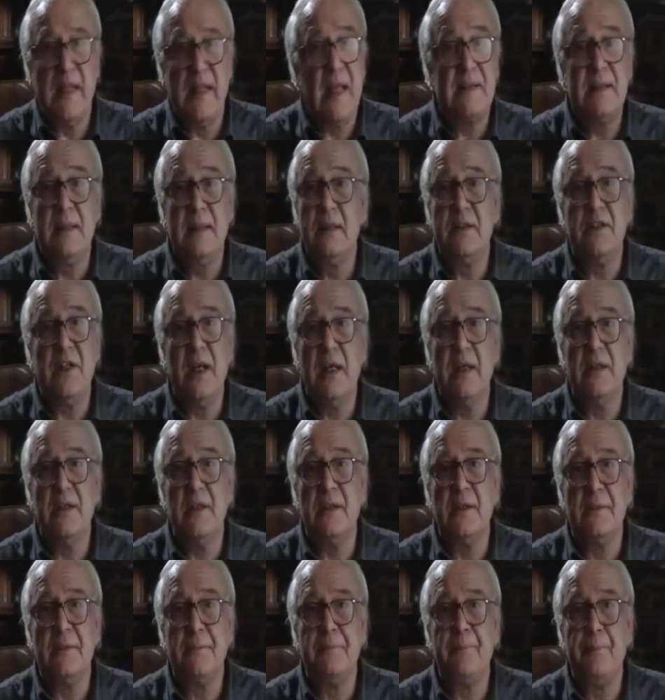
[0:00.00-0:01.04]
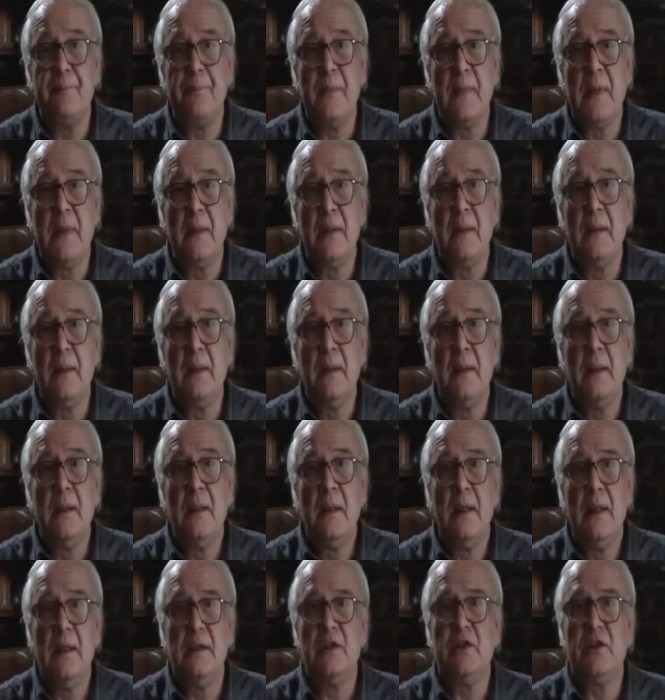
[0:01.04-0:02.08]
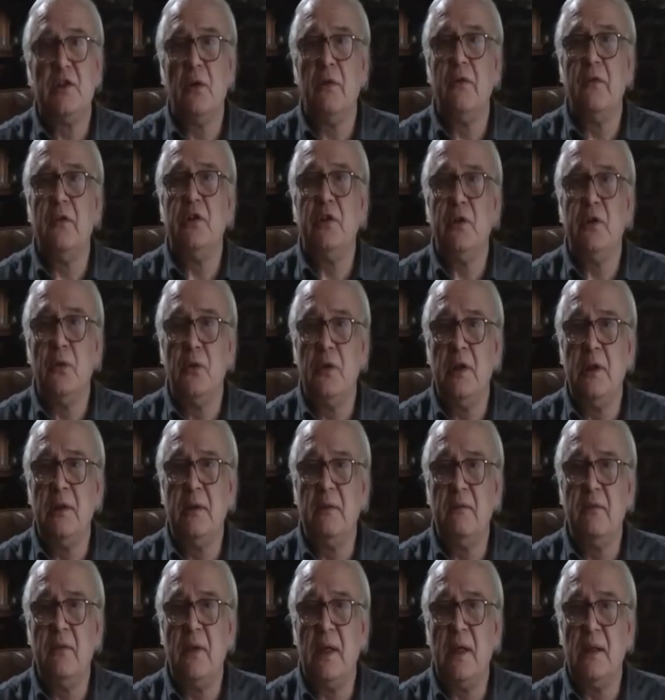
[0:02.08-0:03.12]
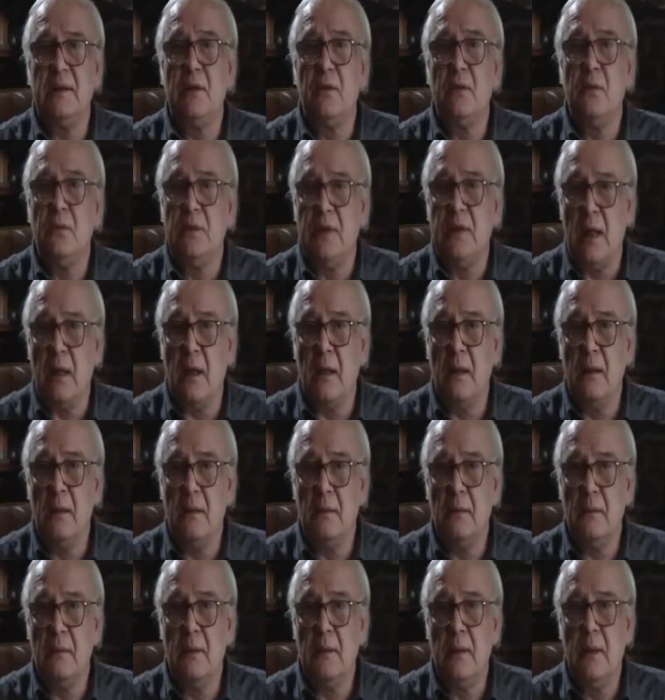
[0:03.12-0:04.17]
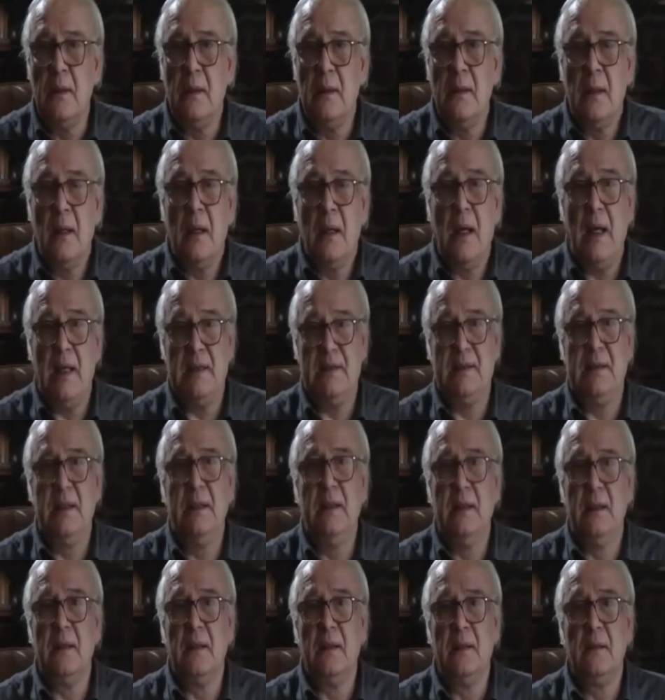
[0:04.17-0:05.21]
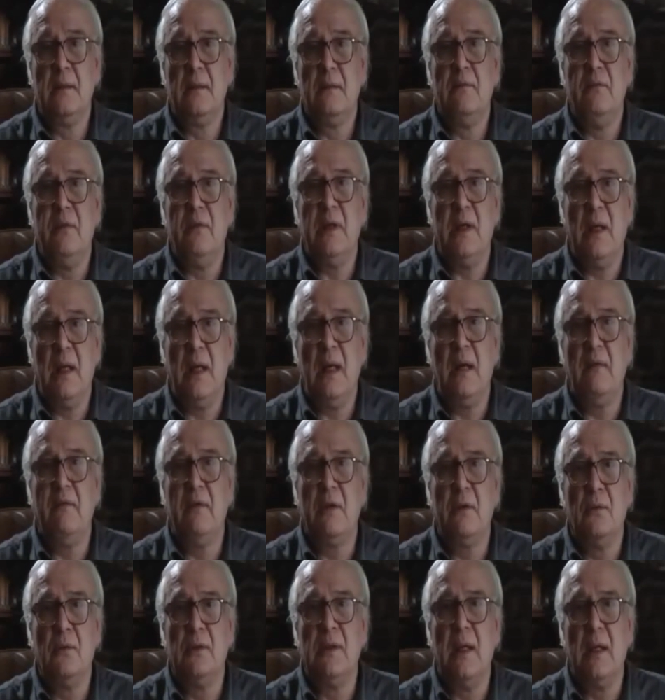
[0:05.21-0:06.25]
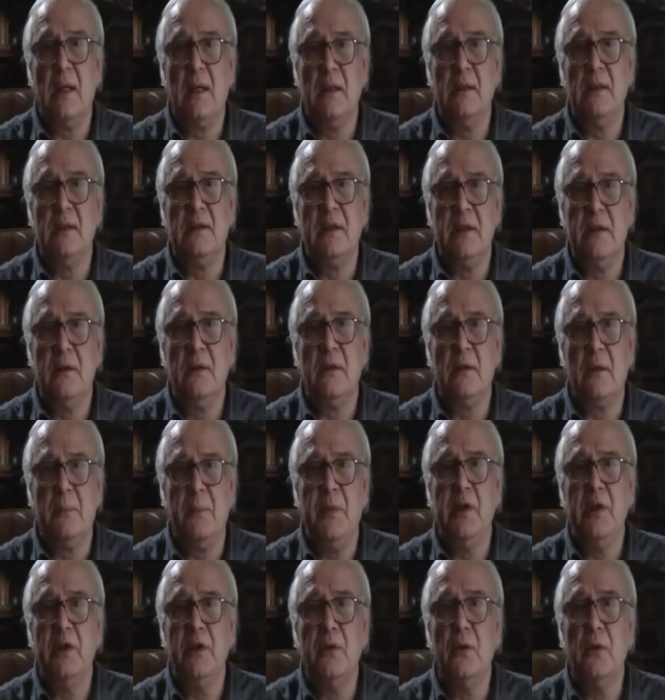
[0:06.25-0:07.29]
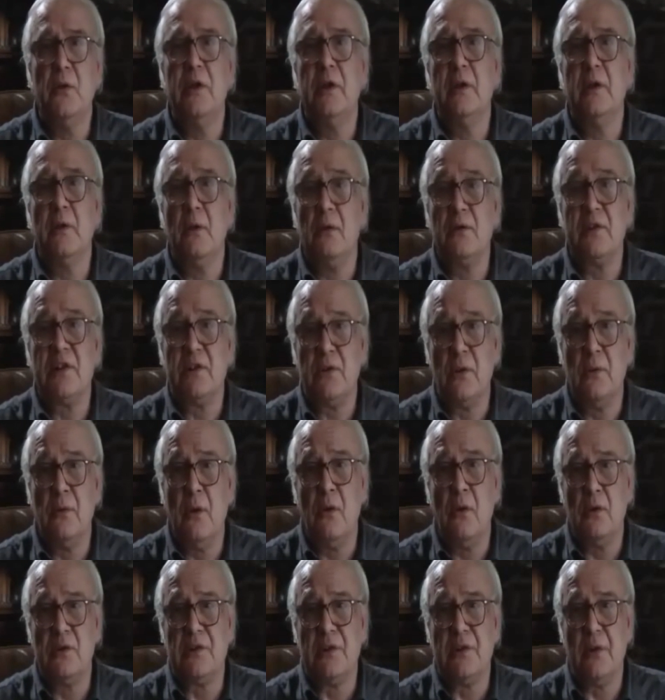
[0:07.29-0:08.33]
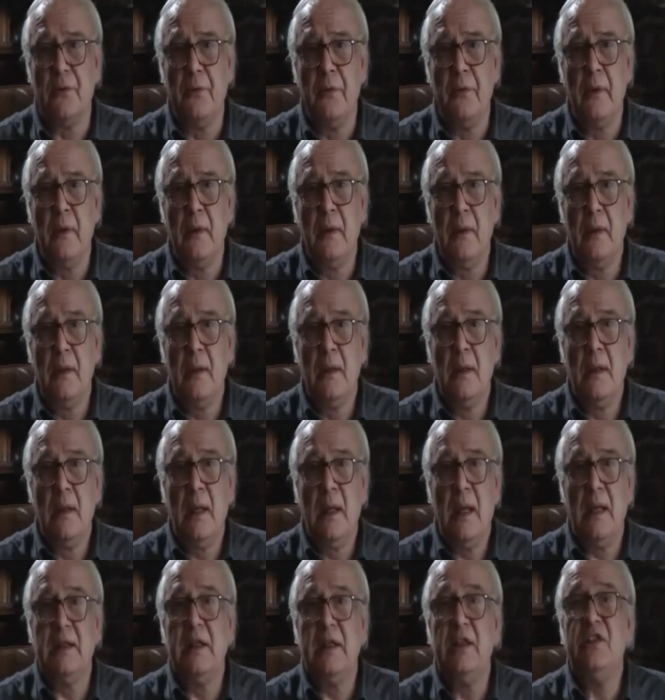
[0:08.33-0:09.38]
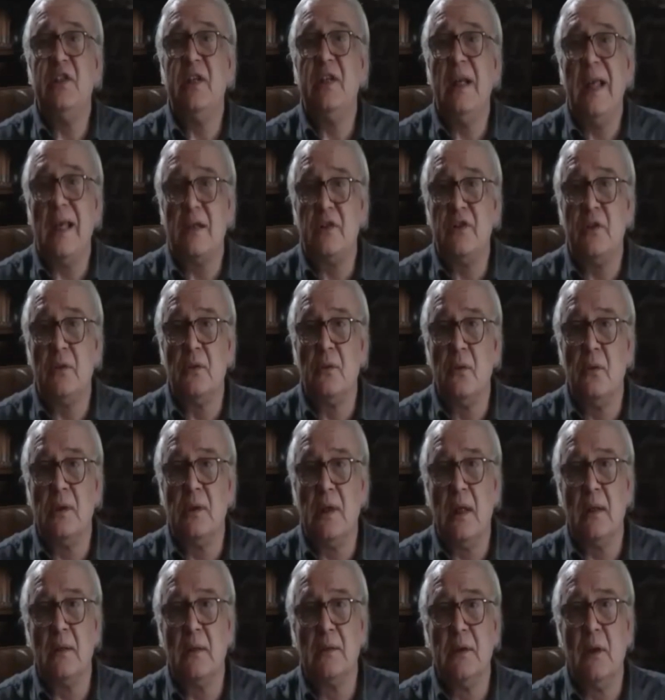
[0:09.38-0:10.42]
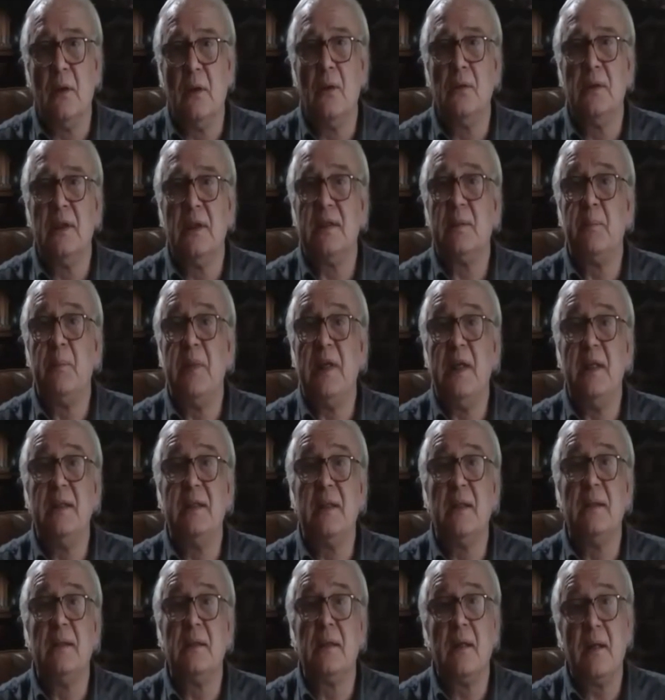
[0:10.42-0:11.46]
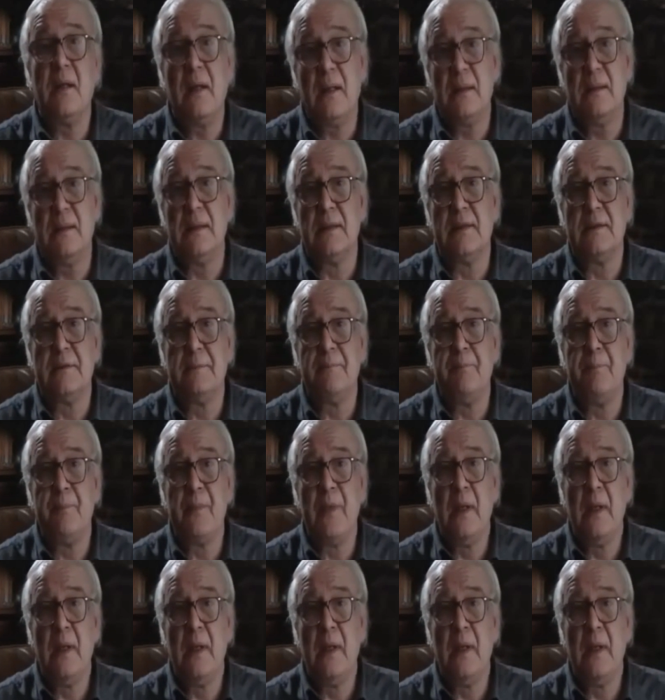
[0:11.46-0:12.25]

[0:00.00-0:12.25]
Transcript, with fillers: Nothing changes. In the Soviet Union, we had a gulag. I think we have a gulag in the European Union also. also an intellectual gulag known as political correctness.